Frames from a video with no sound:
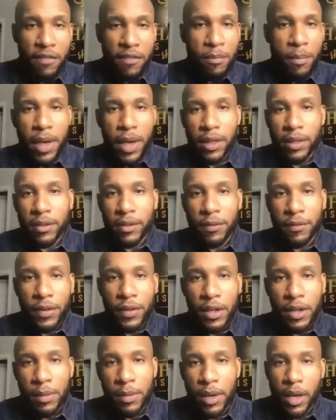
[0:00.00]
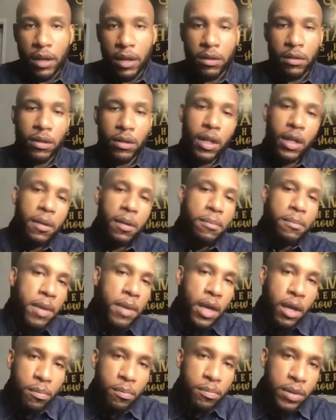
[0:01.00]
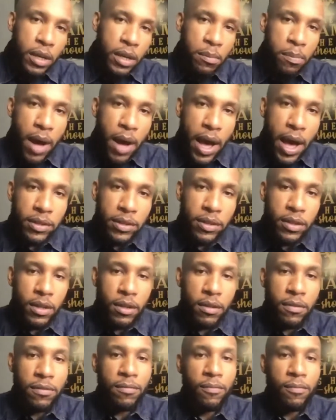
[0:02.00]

male and female, male being positive